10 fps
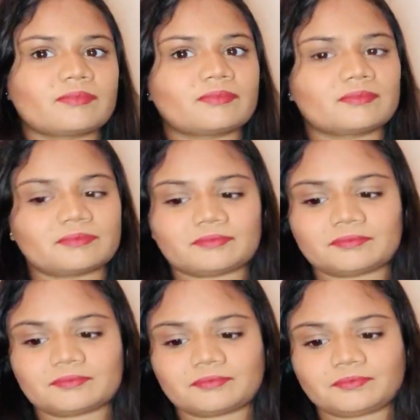
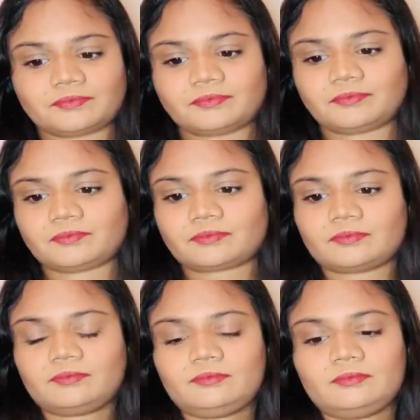
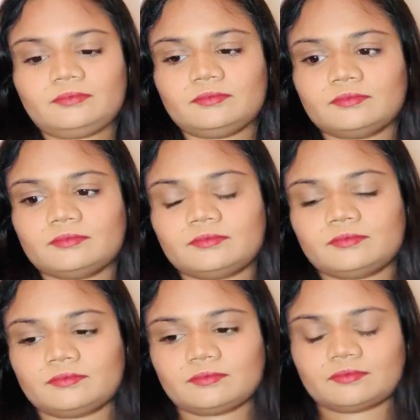
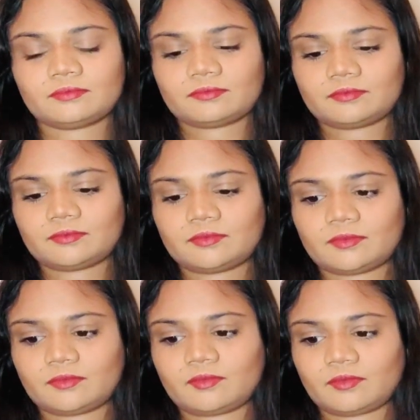
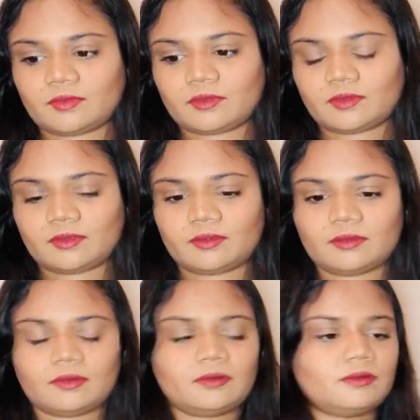
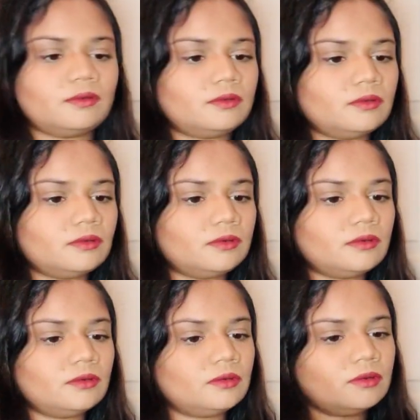
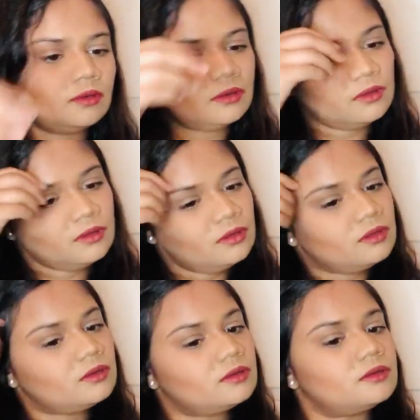
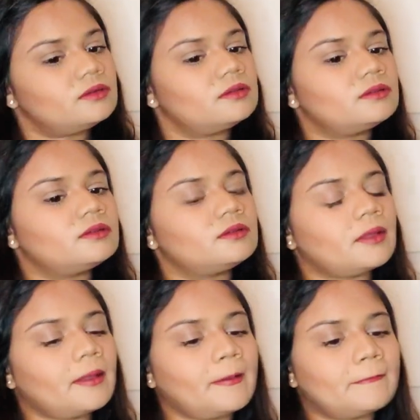(silent)